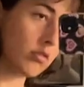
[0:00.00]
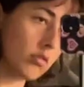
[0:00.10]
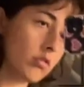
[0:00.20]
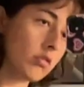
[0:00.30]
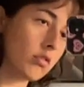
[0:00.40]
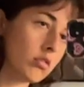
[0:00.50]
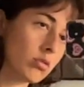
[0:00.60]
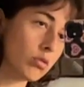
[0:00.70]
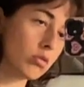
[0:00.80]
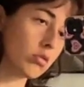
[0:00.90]

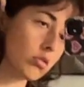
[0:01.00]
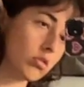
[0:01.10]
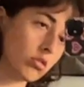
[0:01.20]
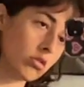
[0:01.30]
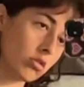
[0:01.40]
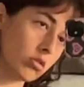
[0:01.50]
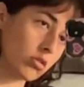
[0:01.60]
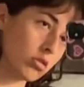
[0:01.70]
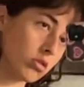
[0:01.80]
Nobody speaks.